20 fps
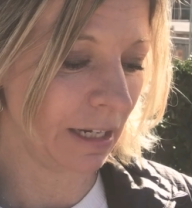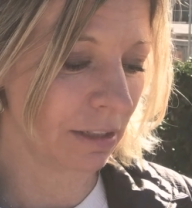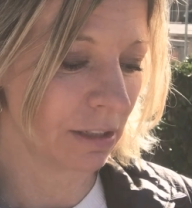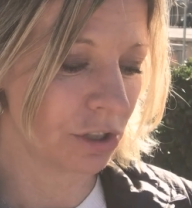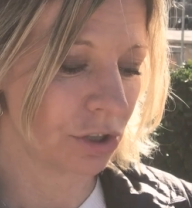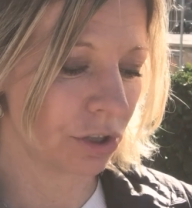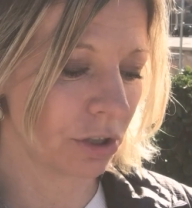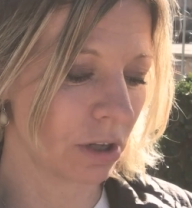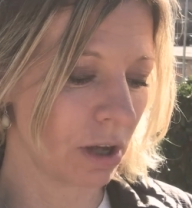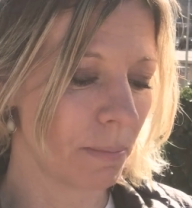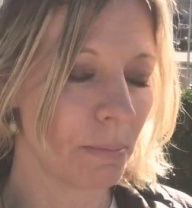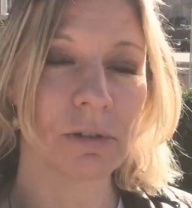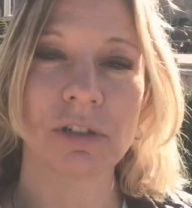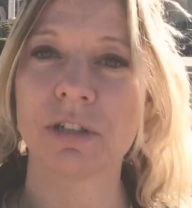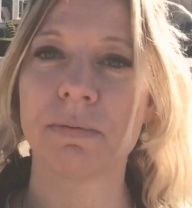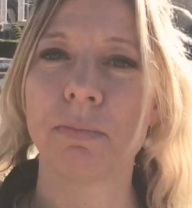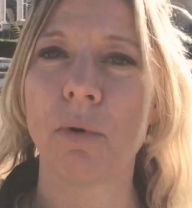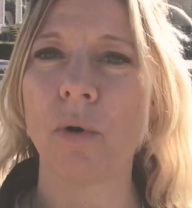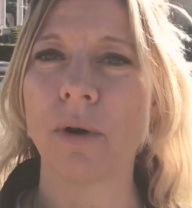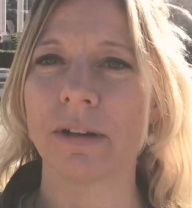English global
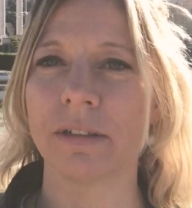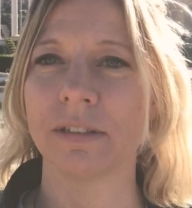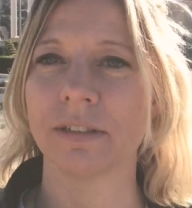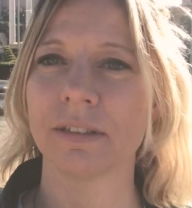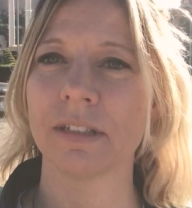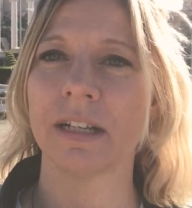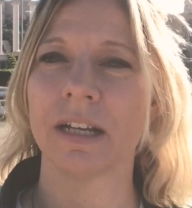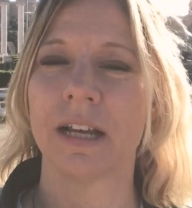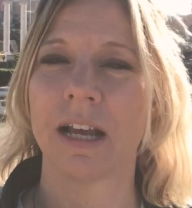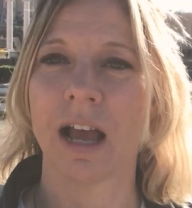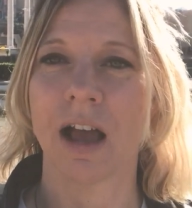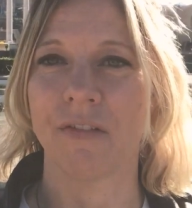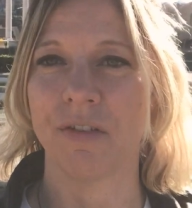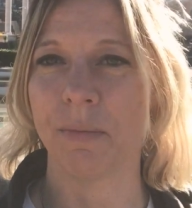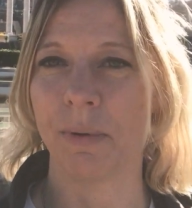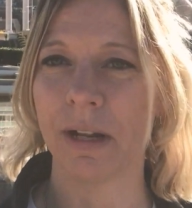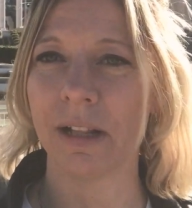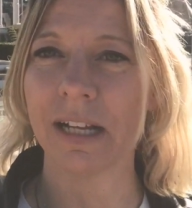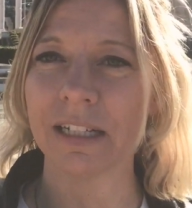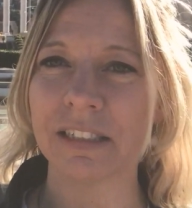sports.
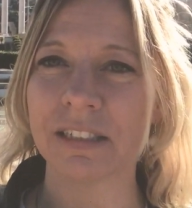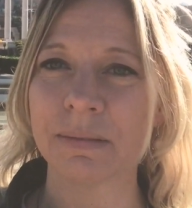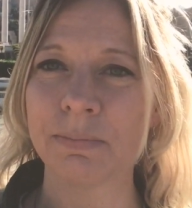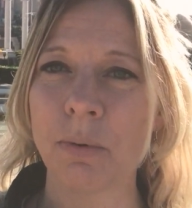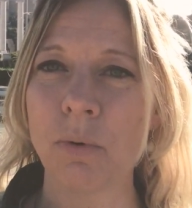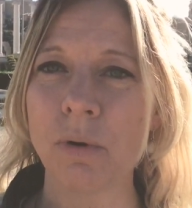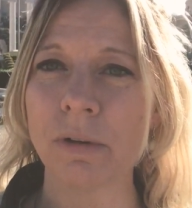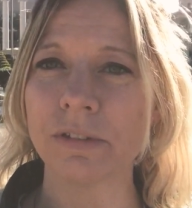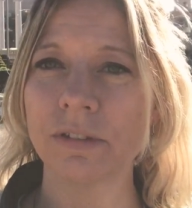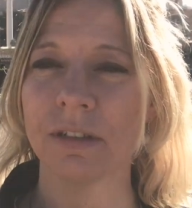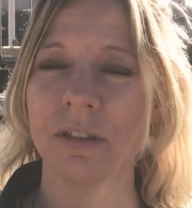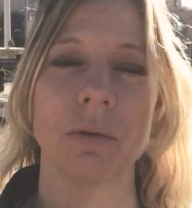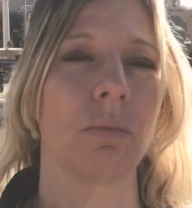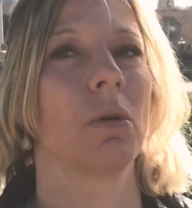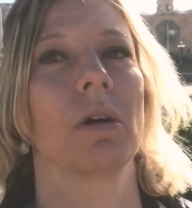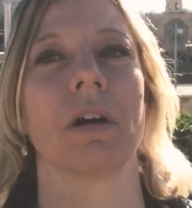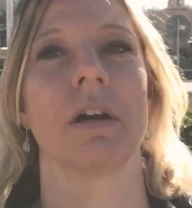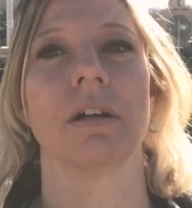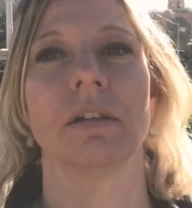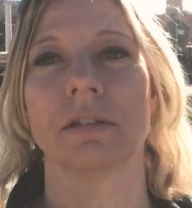Everybody likes sports in the
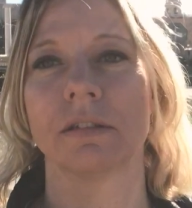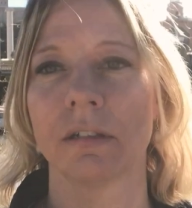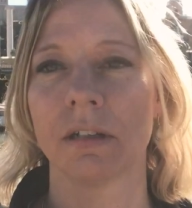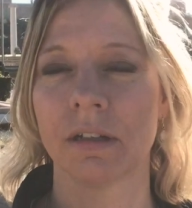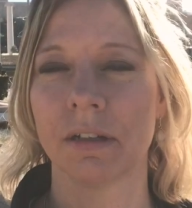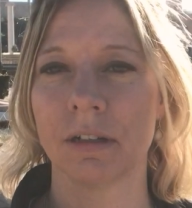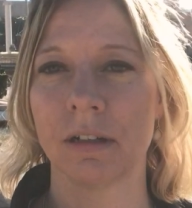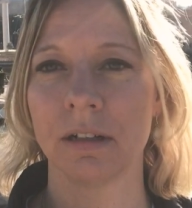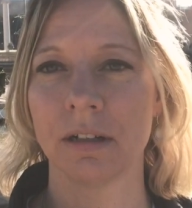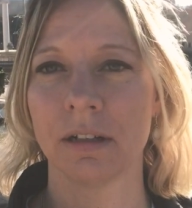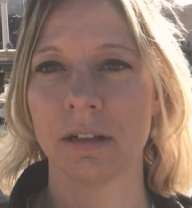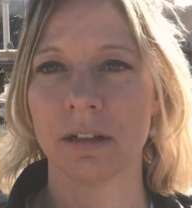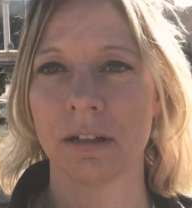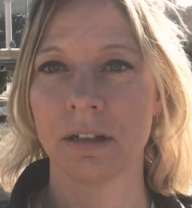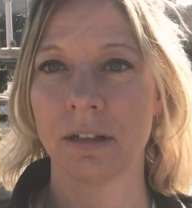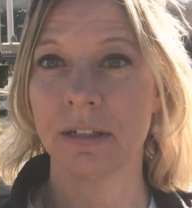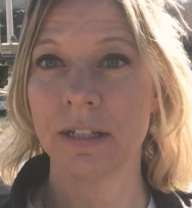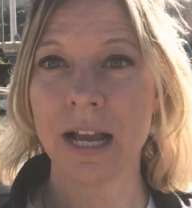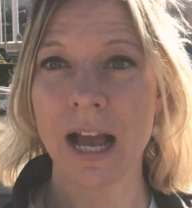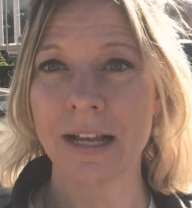world.
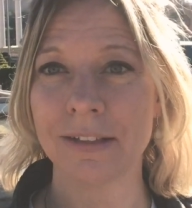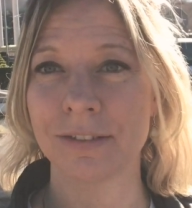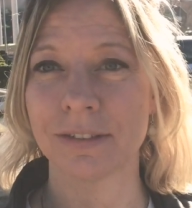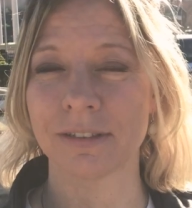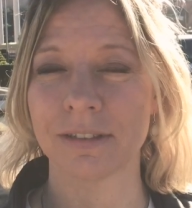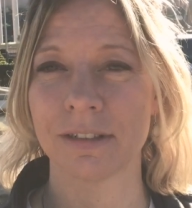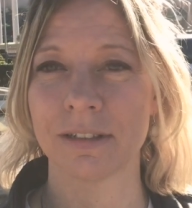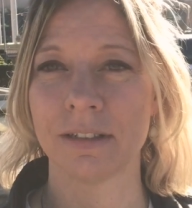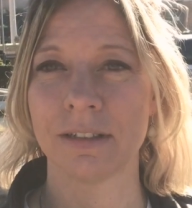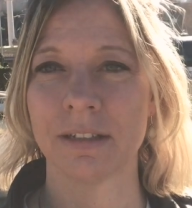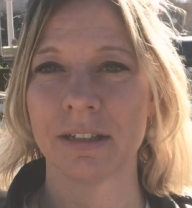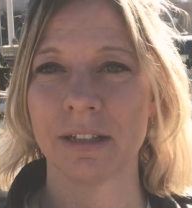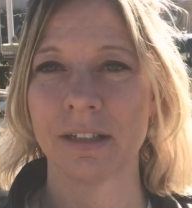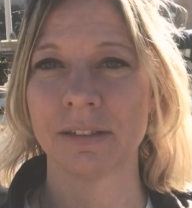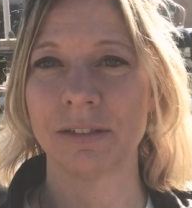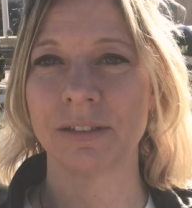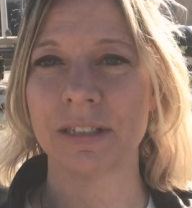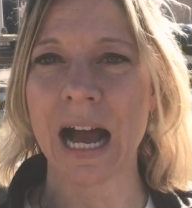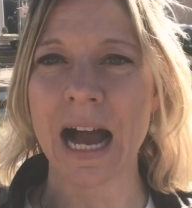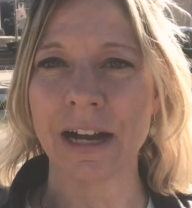Yes,
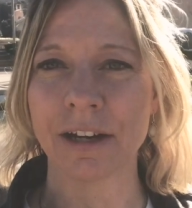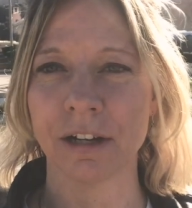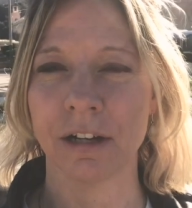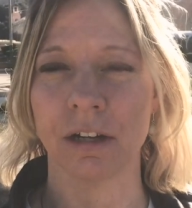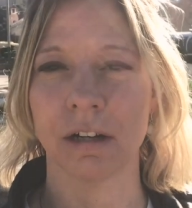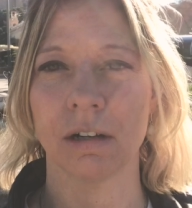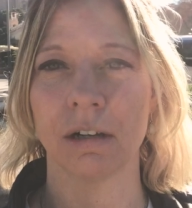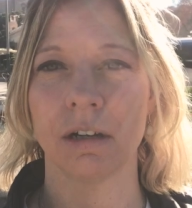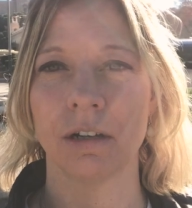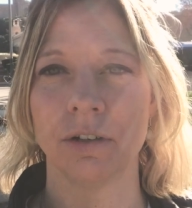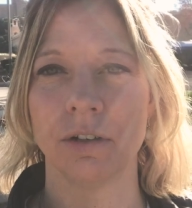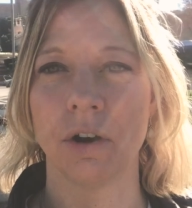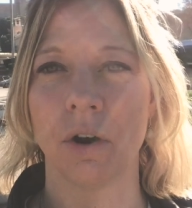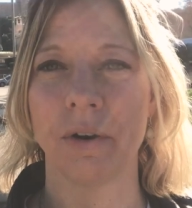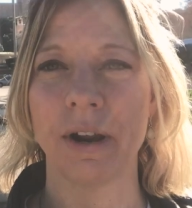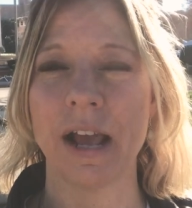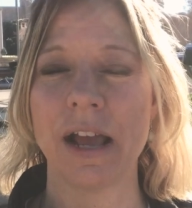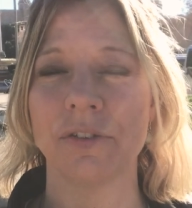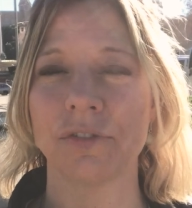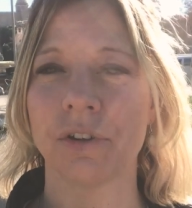soccer,
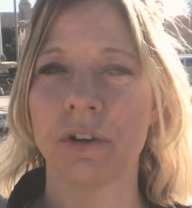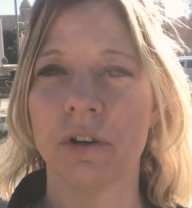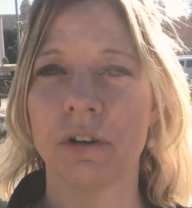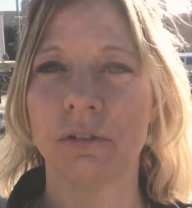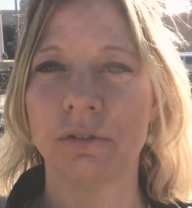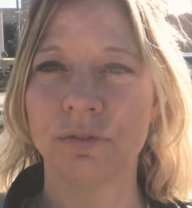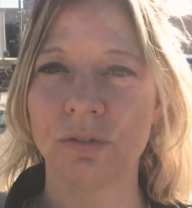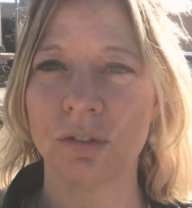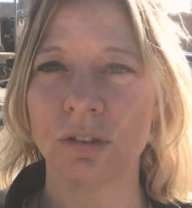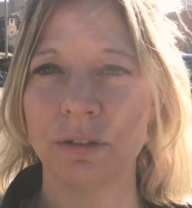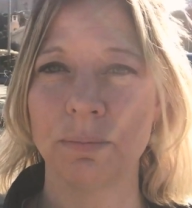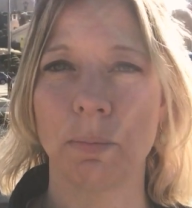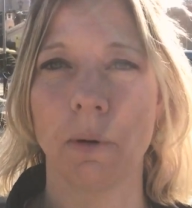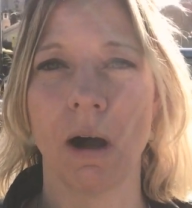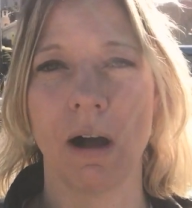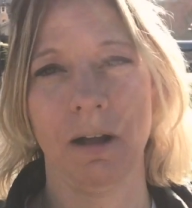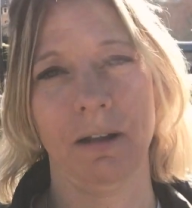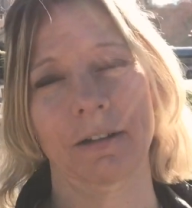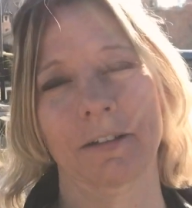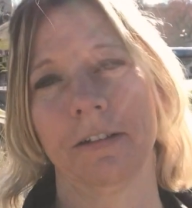known as
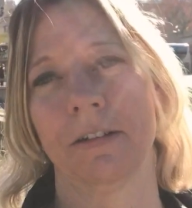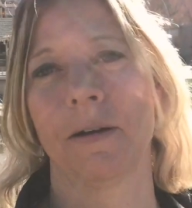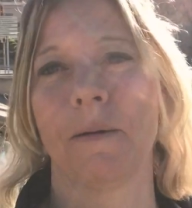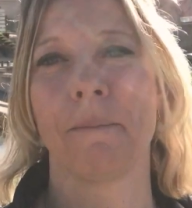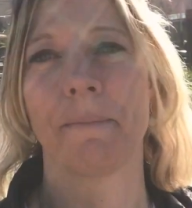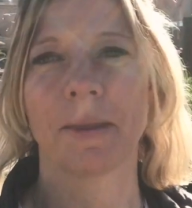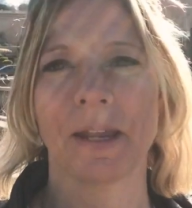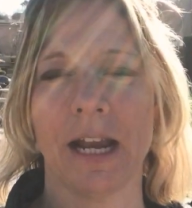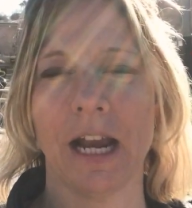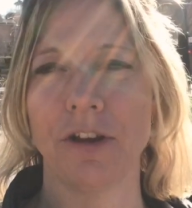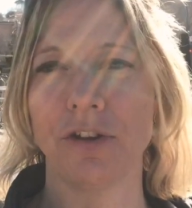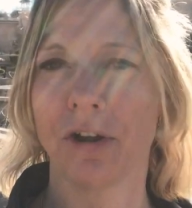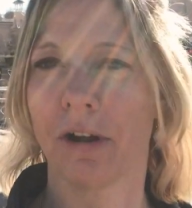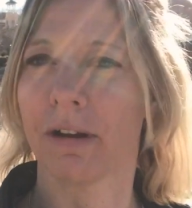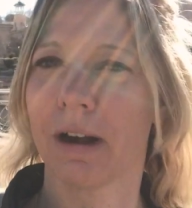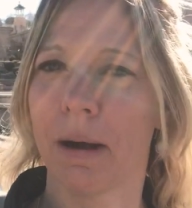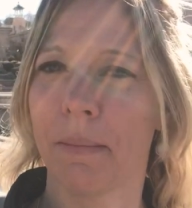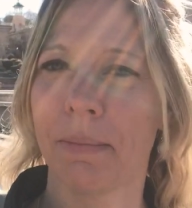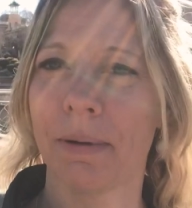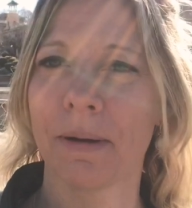football in
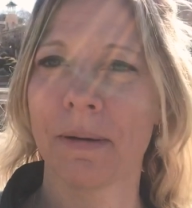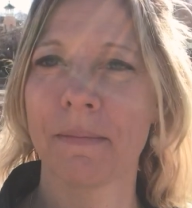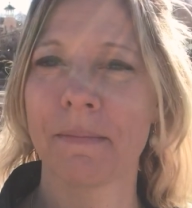Europe.